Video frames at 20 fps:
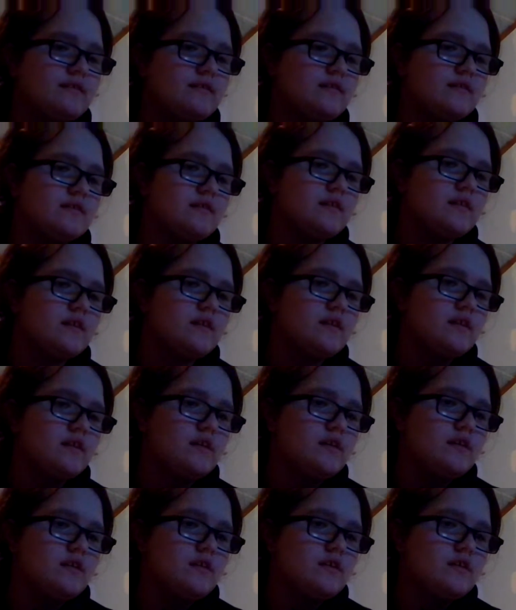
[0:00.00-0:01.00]

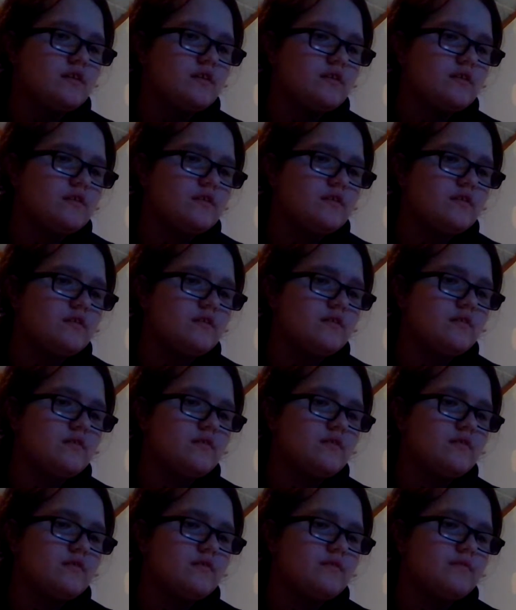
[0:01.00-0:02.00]

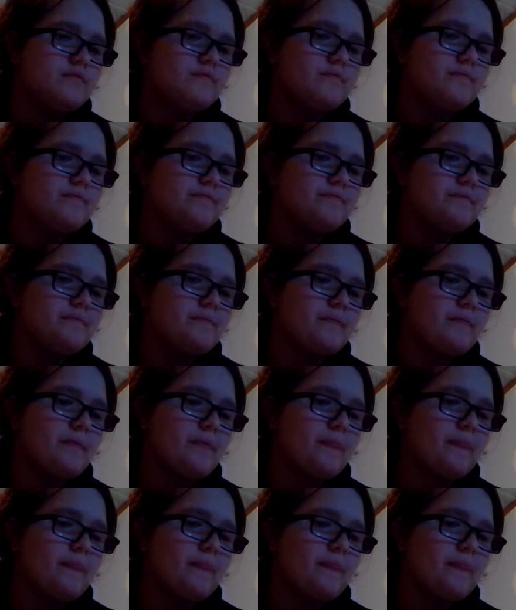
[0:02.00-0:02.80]
(silence)